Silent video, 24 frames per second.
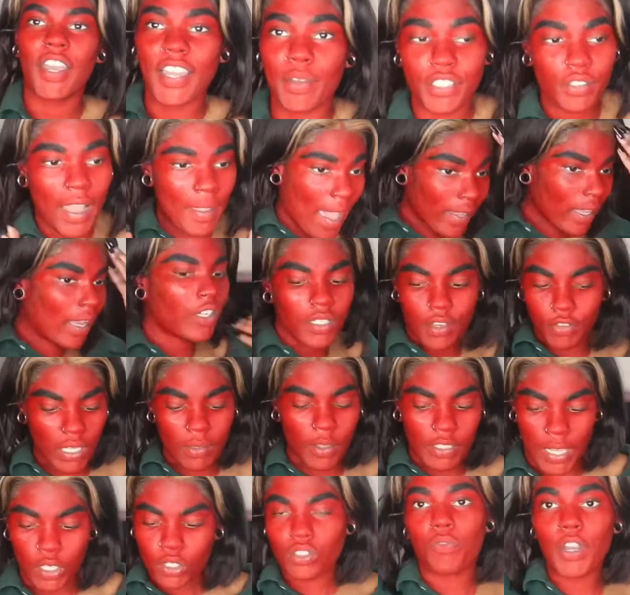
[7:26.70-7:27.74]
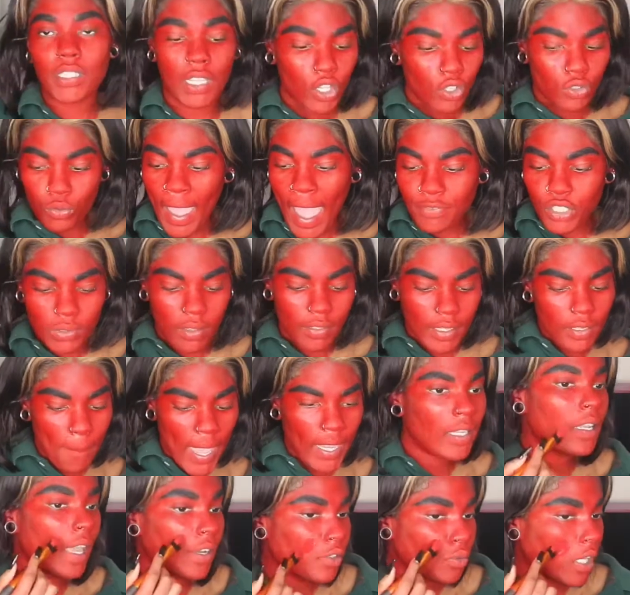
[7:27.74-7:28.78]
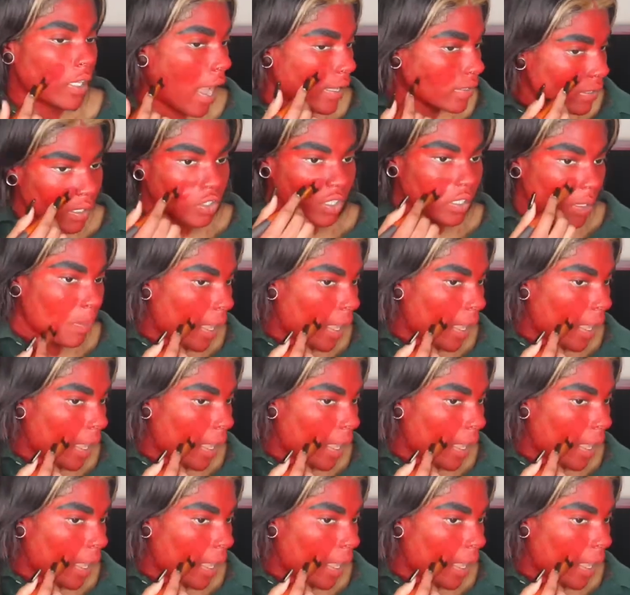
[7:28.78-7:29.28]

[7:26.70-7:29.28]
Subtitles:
because y'all see,